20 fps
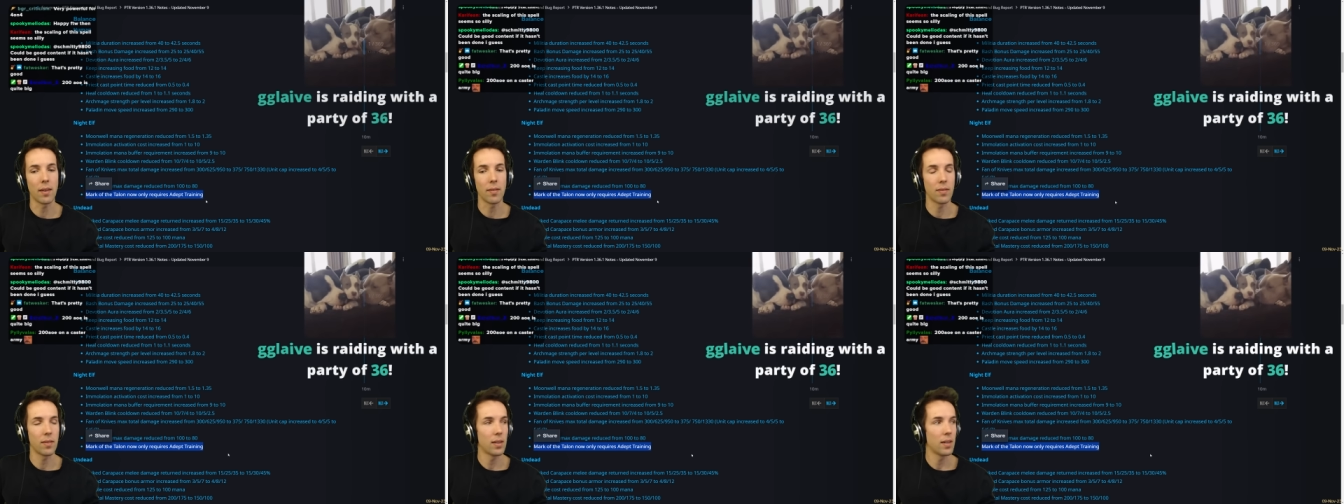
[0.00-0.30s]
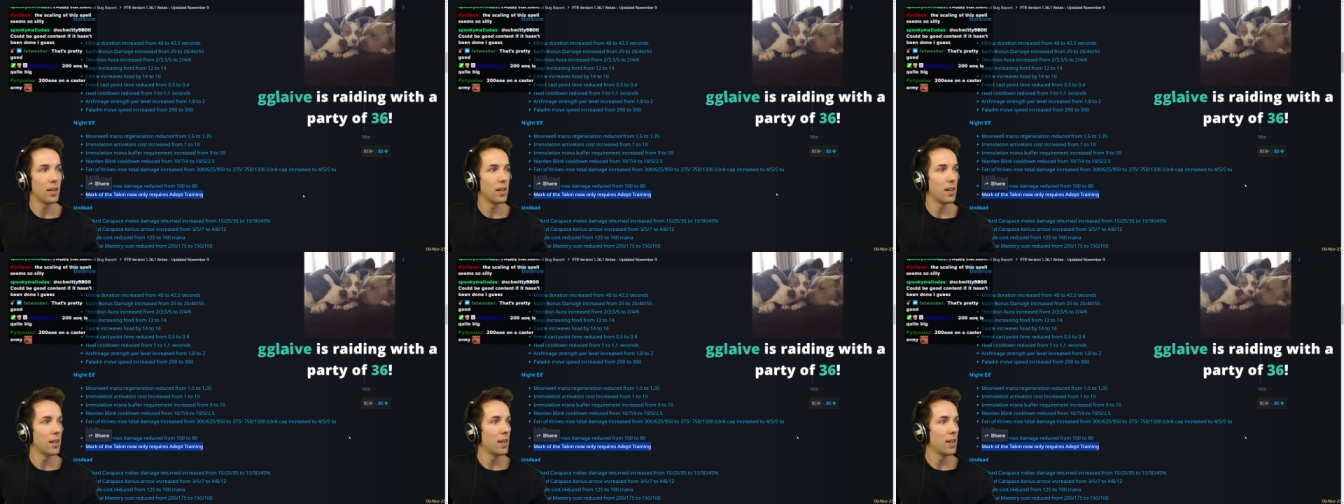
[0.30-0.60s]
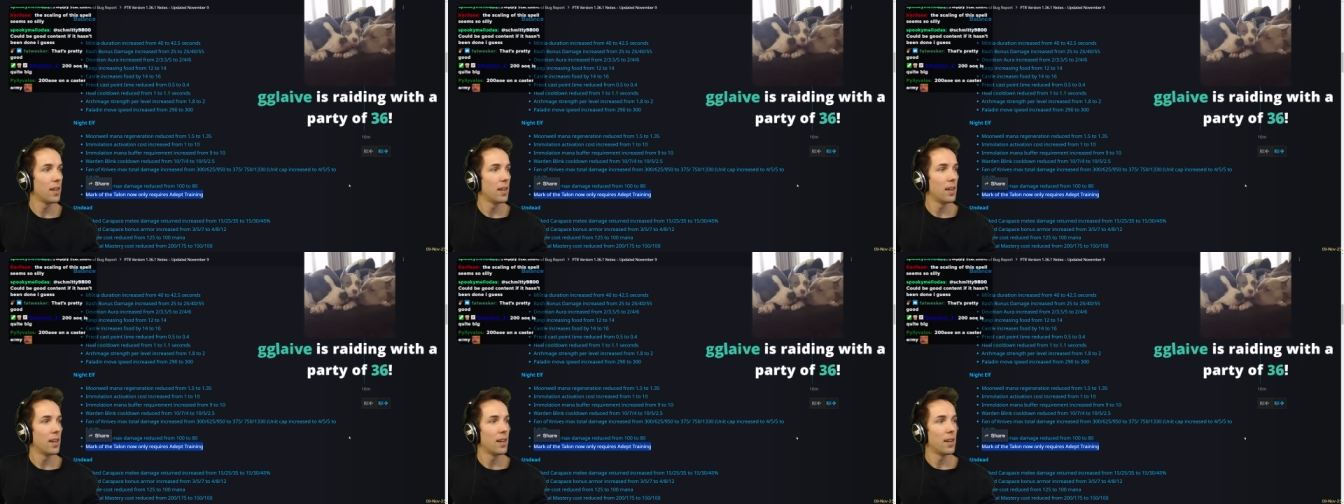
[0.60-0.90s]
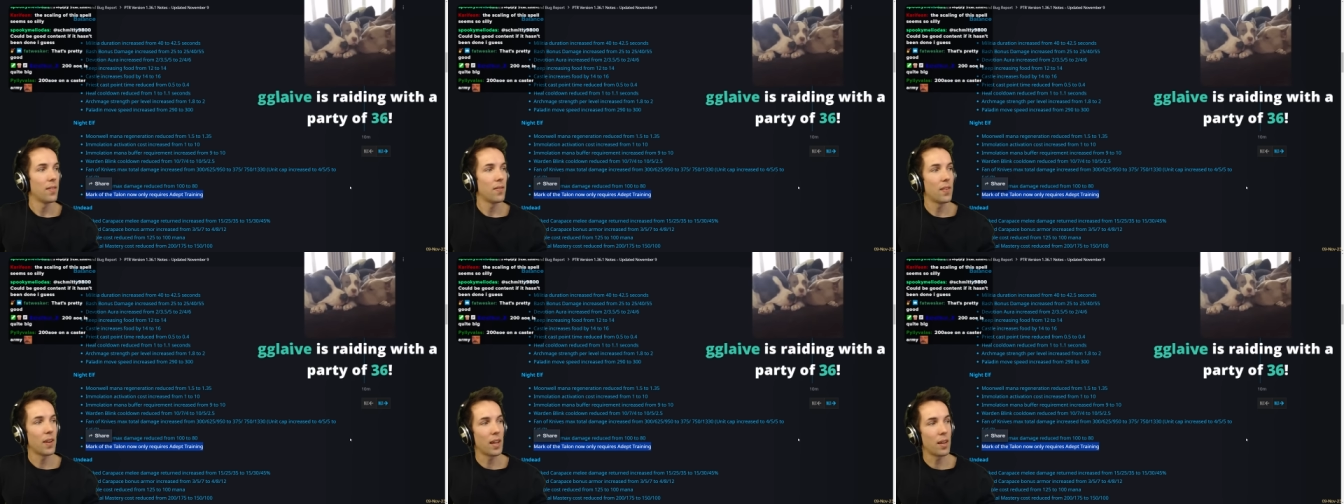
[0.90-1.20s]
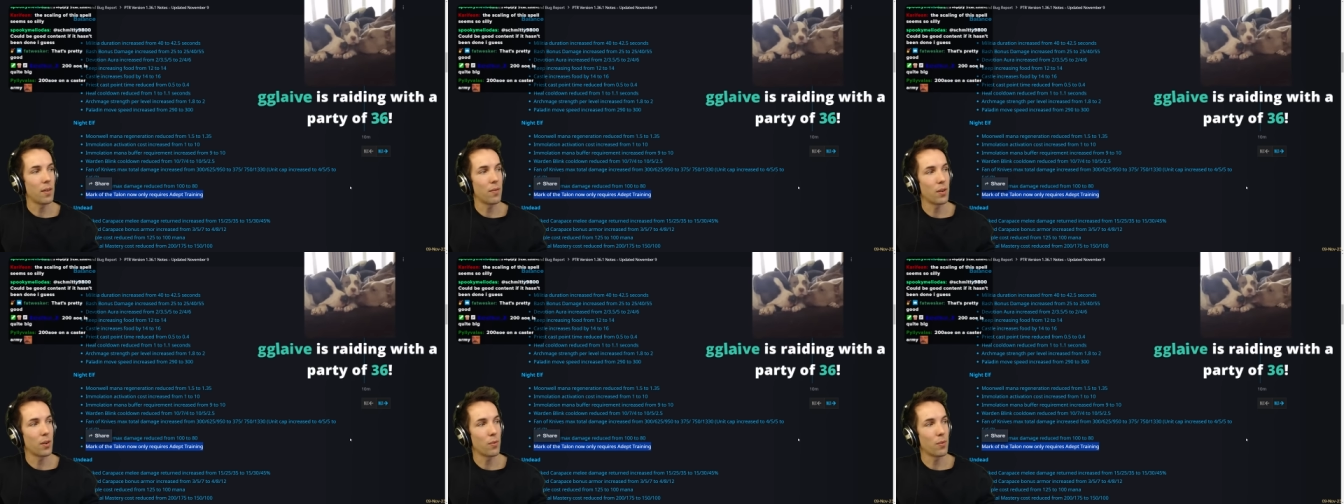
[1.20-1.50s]
Hey man!
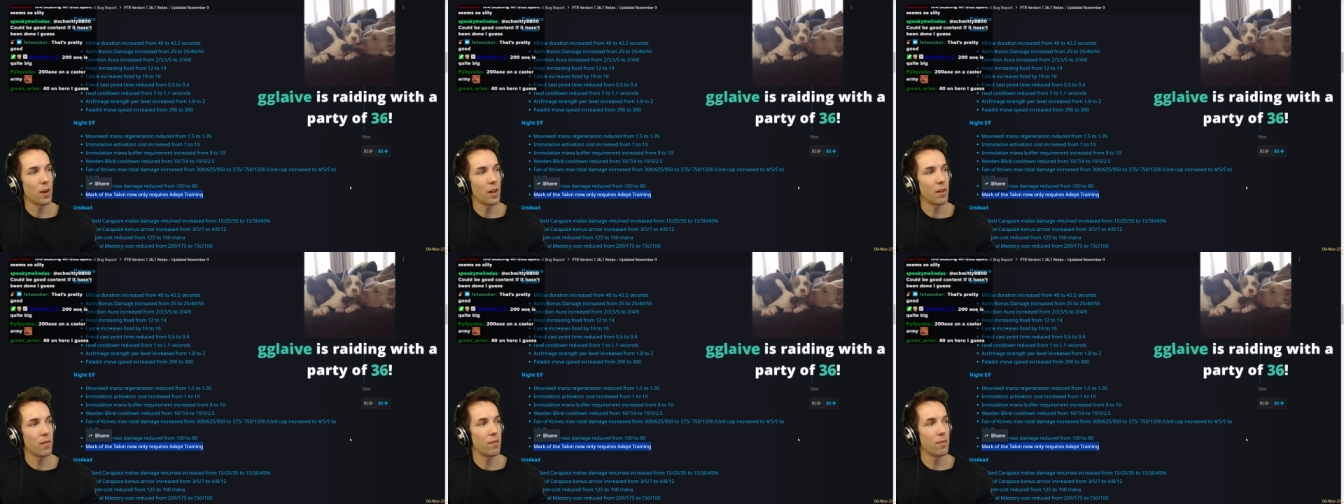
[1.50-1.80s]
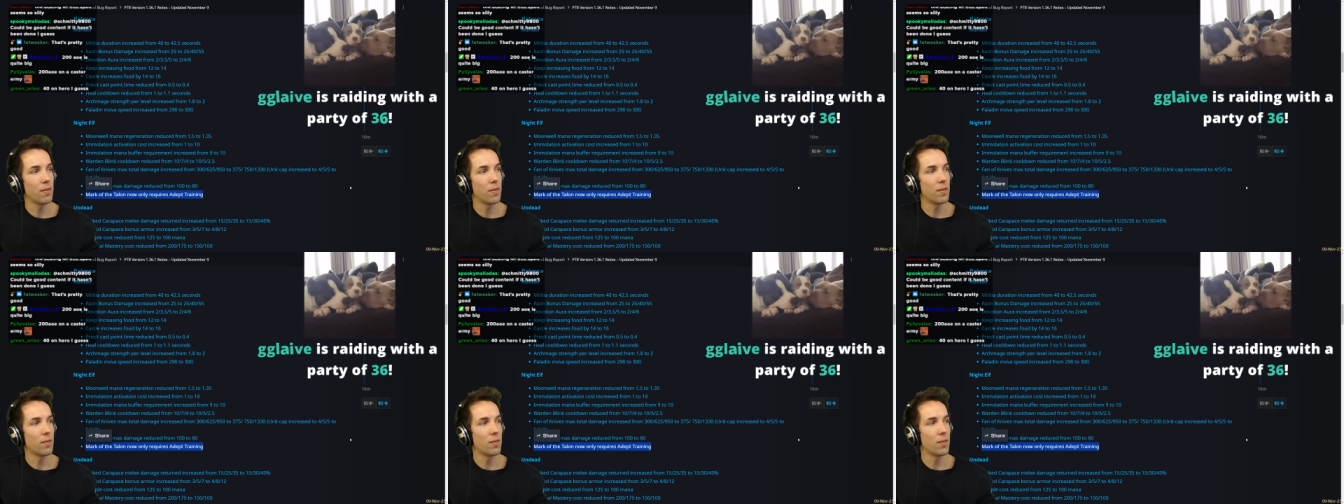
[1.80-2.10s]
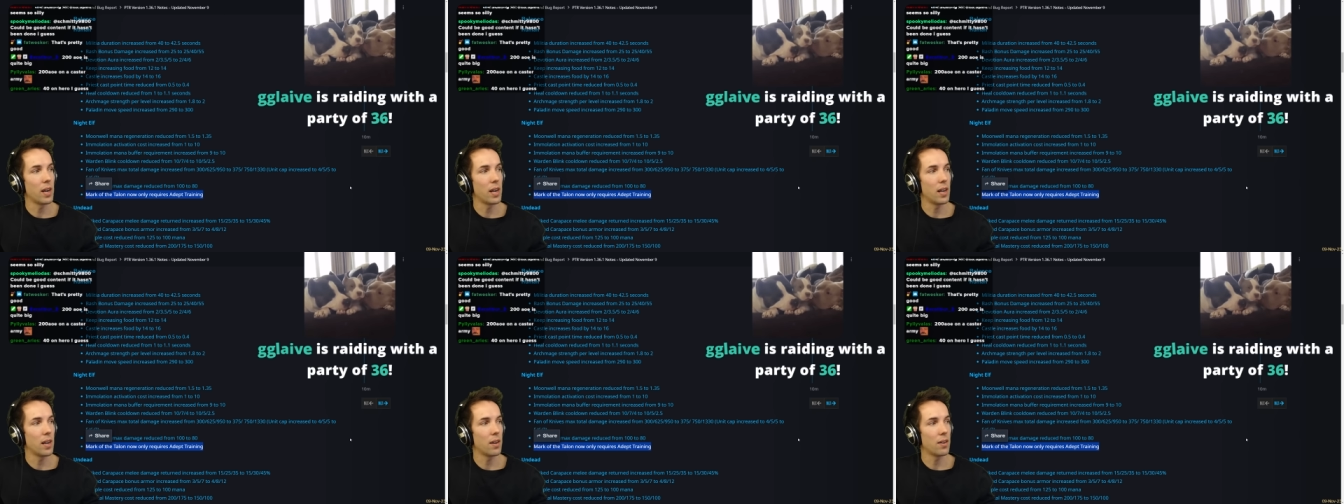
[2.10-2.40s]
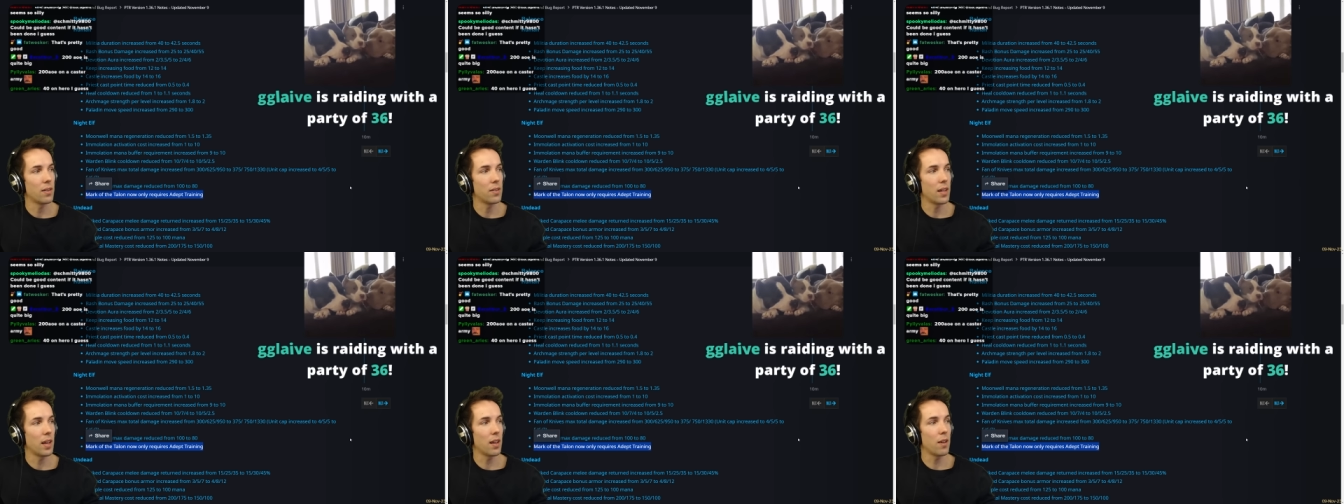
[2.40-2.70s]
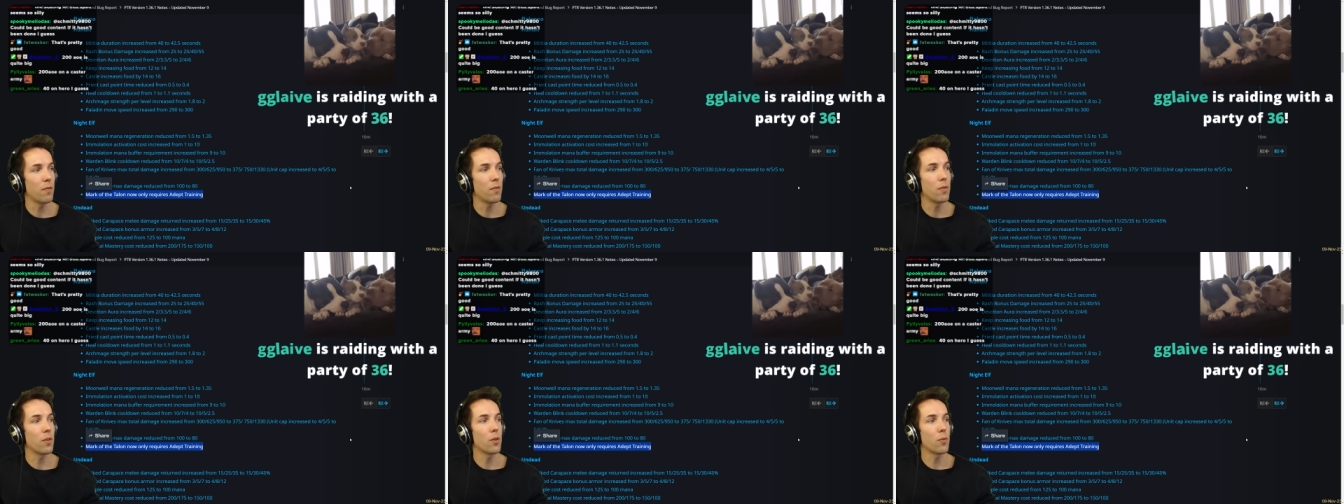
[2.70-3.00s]
Thank you for the rave. Ra-
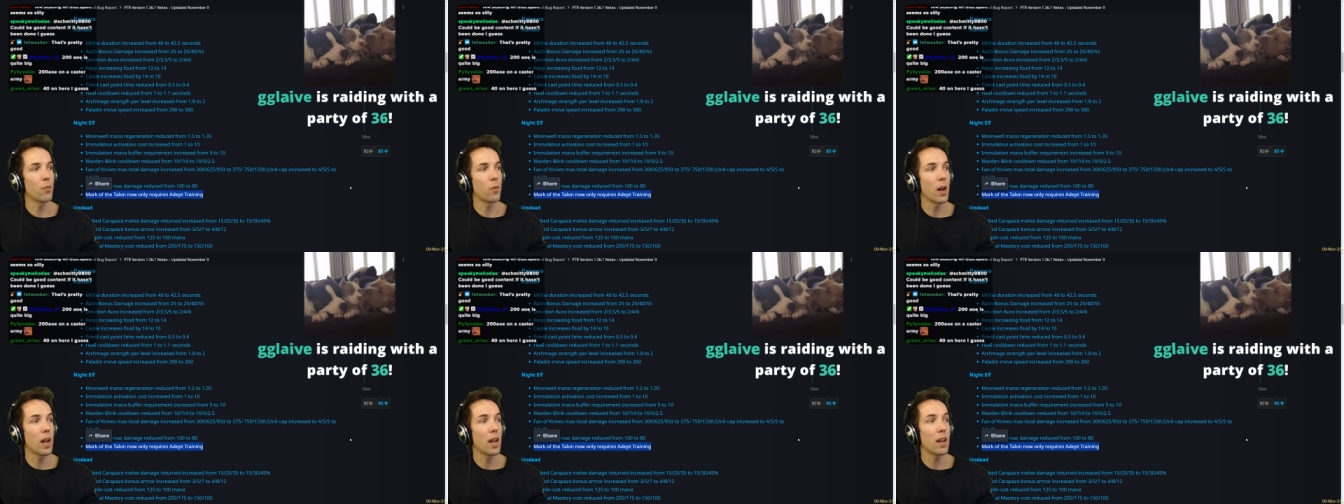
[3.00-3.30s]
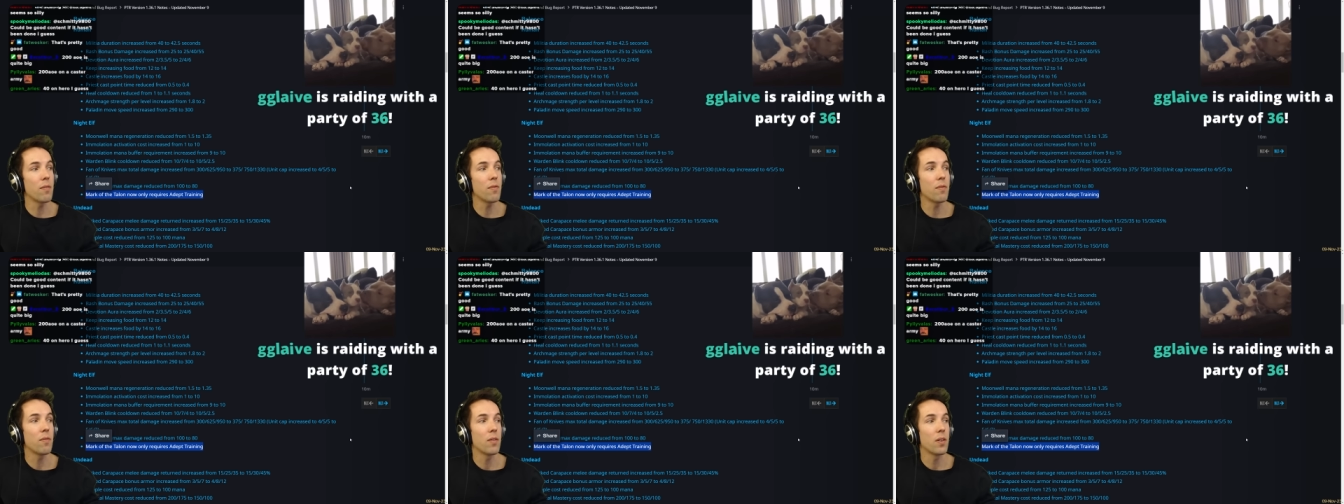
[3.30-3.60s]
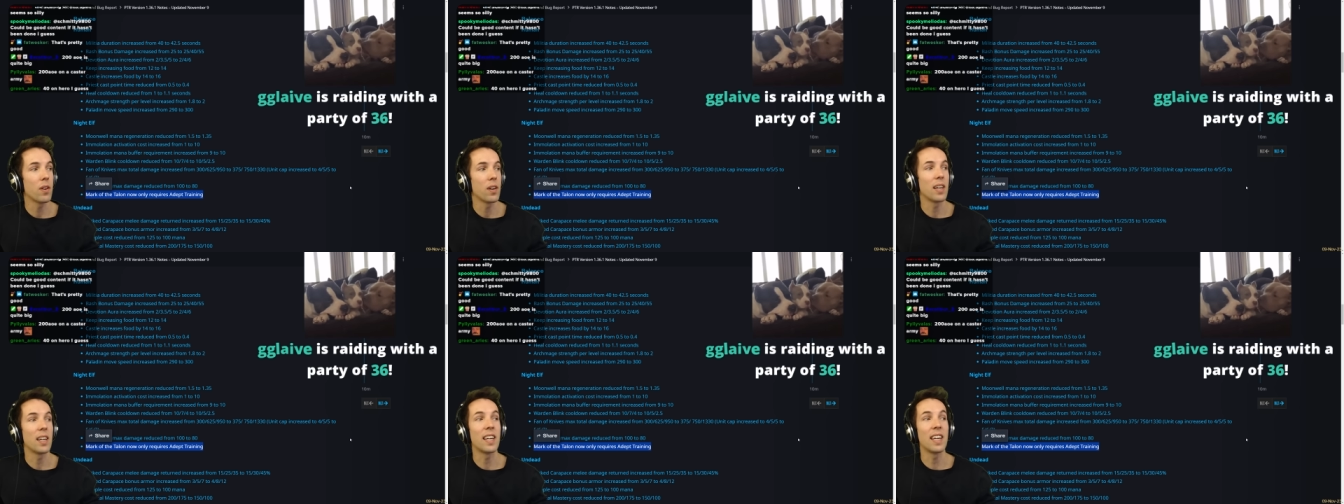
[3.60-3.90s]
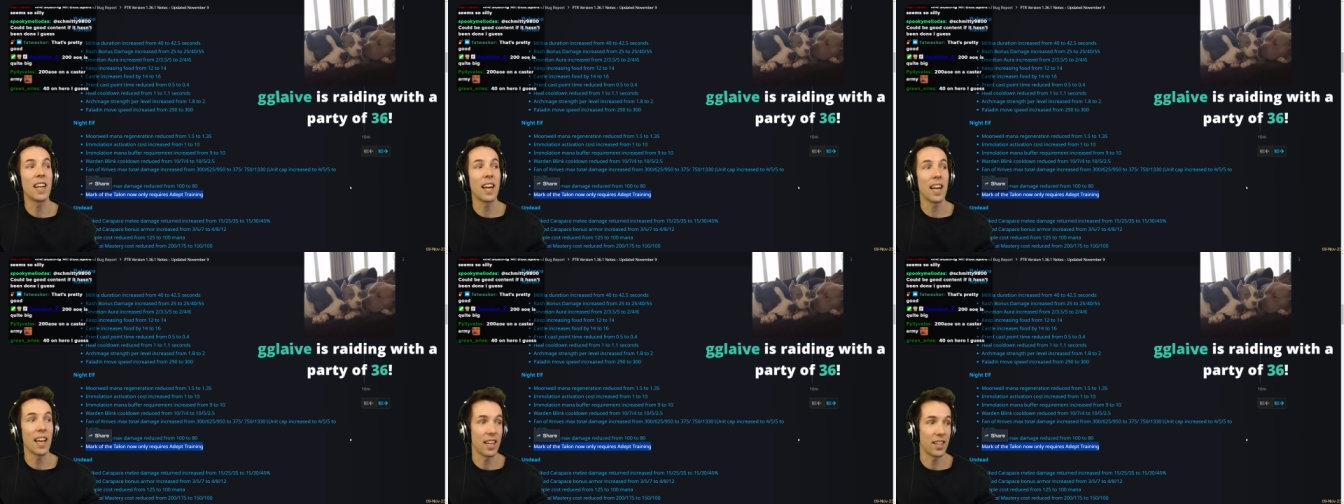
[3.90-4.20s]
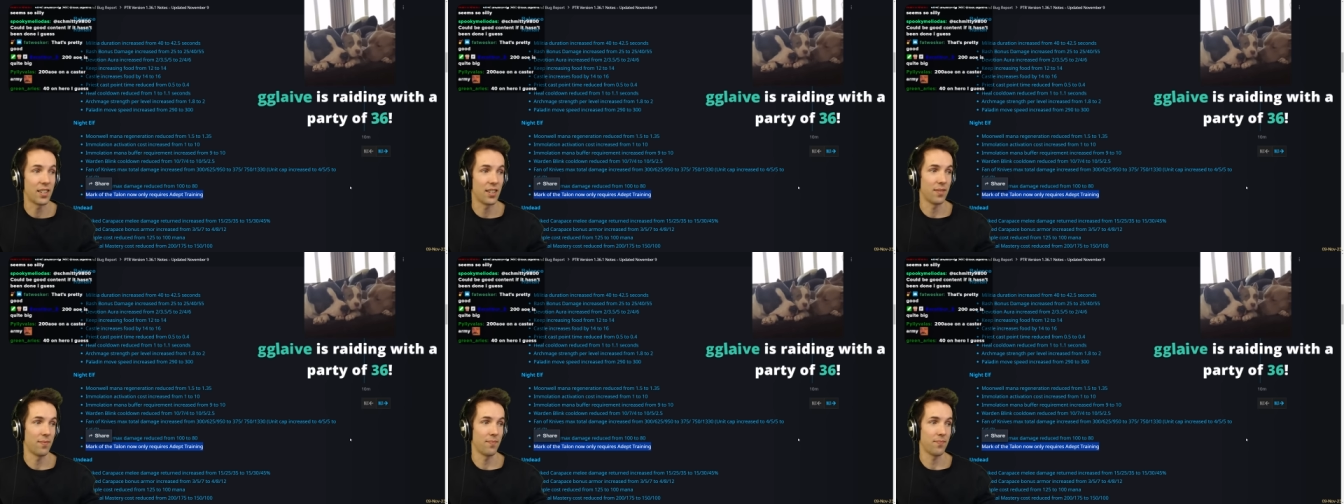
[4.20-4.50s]
thank you for the rave
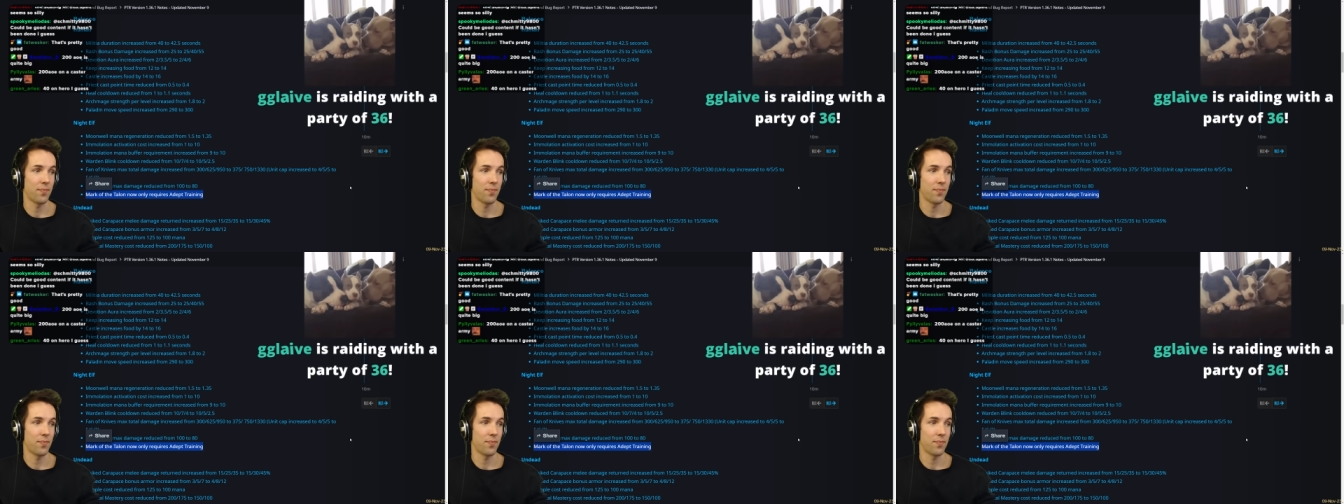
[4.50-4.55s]
glade.